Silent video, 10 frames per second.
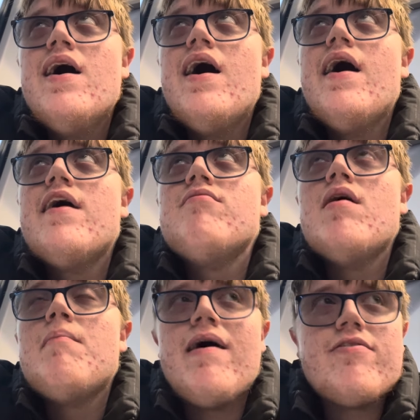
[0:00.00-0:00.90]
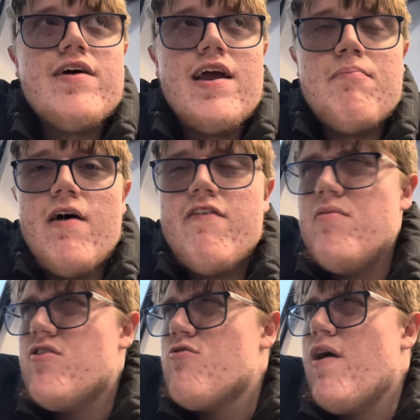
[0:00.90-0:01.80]
and we're about to leave, but I think
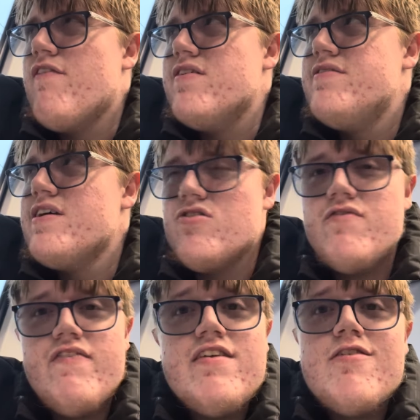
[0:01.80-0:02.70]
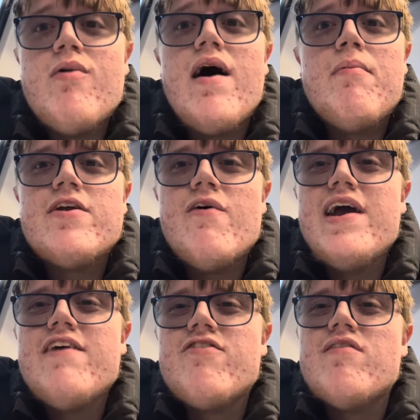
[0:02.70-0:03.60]
we just wait for his signal. This is where we don't
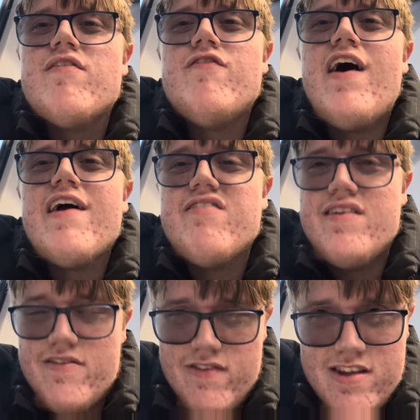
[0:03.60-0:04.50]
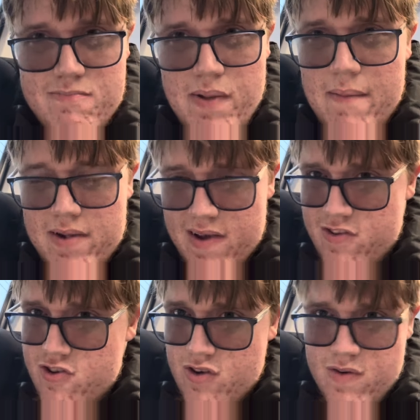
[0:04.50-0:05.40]
leave for another five minutes. This is Birmingham
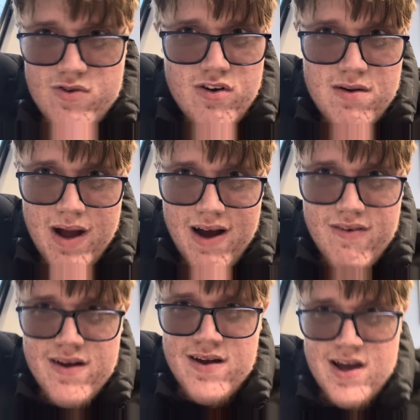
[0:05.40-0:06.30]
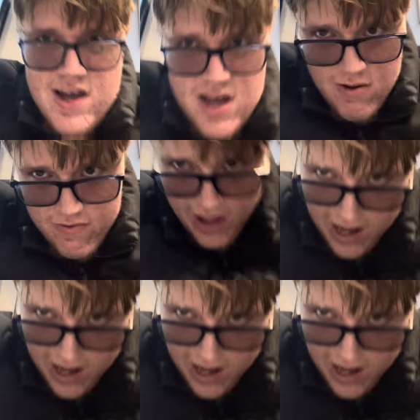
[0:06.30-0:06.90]
New Street we're talking about. What the